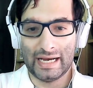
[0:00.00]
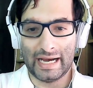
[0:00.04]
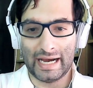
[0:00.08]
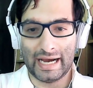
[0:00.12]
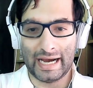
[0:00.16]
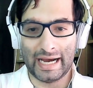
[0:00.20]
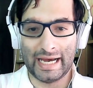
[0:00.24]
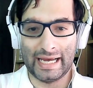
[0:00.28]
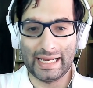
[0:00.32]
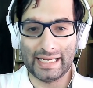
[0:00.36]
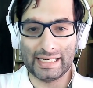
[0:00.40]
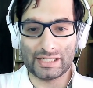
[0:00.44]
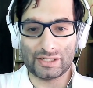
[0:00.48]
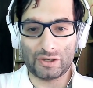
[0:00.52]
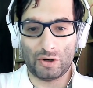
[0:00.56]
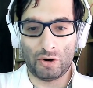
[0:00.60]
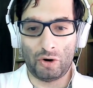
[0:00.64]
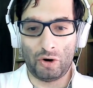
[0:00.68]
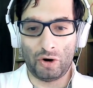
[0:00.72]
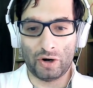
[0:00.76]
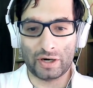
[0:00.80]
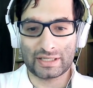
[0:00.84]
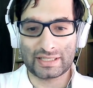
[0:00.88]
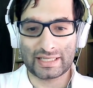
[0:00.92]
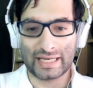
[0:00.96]
And
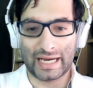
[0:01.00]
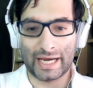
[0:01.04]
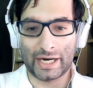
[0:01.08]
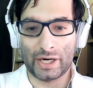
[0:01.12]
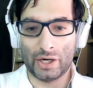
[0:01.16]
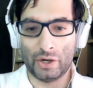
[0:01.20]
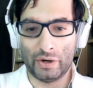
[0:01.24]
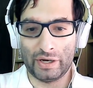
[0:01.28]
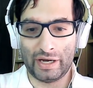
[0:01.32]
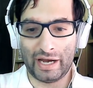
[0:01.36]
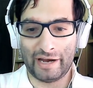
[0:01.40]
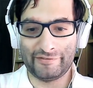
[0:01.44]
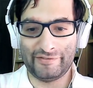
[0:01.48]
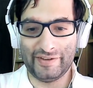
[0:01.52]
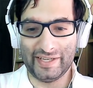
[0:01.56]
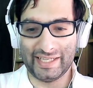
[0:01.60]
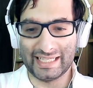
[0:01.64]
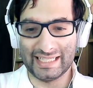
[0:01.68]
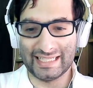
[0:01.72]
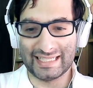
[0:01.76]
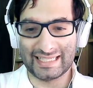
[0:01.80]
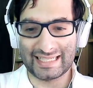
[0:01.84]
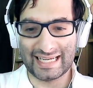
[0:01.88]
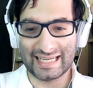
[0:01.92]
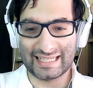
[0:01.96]
Hawks, I don't know, I think
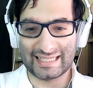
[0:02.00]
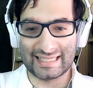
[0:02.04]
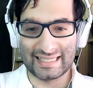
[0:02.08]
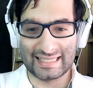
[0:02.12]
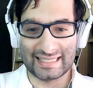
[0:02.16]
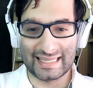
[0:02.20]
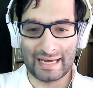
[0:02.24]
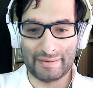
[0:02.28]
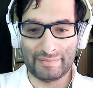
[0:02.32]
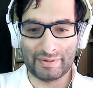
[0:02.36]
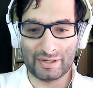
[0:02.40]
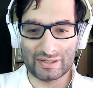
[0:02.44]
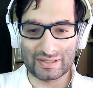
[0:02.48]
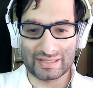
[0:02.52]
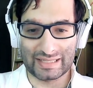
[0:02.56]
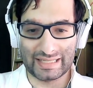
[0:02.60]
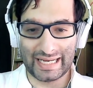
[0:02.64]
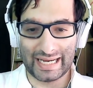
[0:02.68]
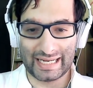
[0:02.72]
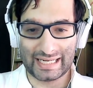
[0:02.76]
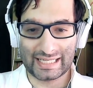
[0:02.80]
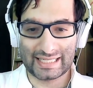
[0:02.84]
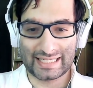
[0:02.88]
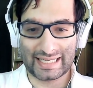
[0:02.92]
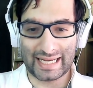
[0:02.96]
he senses that, because
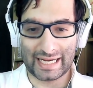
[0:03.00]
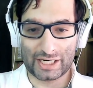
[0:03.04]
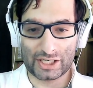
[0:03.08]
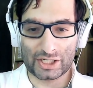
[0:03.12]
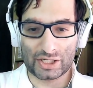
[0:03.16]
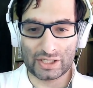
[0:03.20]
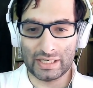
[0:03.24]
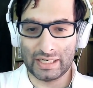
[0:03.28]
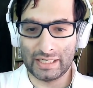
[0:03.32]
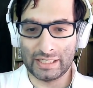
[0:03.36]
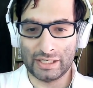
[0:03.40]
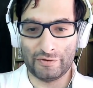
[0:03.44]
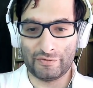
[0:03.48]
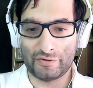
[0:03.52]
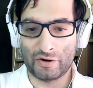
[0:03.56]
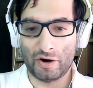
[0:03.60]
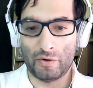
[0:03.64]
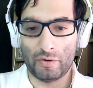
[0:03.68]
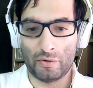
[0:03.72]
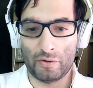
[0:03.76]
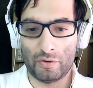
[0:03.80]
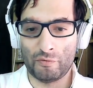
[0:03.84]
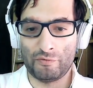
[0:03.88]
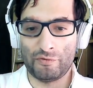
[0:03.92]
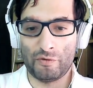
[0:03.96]
next section, uh, you've got
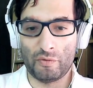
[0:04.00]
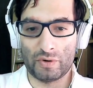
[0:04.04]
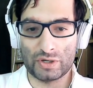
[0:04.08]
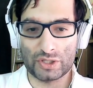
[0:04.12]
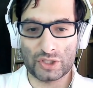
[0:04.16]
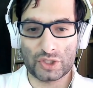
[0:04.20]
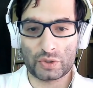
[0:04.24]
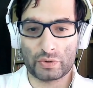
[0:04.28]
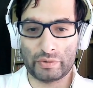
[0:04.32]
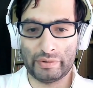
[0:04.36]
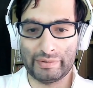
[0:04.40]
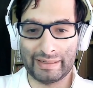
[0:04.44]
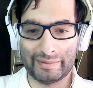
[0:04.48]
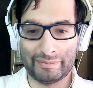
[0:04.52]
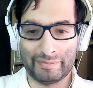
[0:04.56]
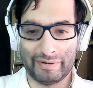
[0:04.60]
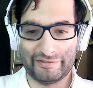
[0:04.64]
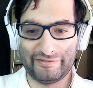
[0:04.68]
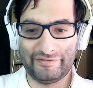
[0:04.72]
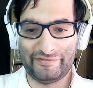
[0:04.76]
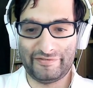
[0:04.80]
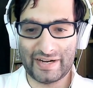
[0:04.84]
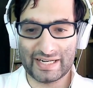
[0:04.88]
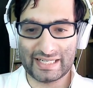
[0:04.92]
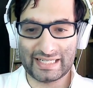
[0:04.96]
All for One screaming
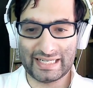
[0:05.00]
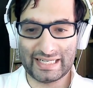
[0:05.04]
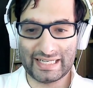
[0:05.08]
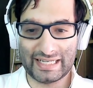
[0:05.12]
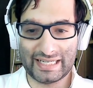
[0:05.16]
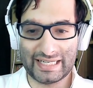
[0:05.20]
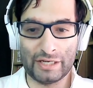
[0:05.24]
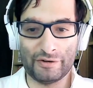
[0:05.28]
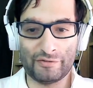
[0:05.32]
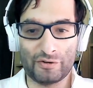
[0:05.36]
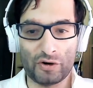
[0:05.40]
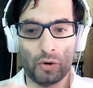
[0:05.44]
pathetic, and you've got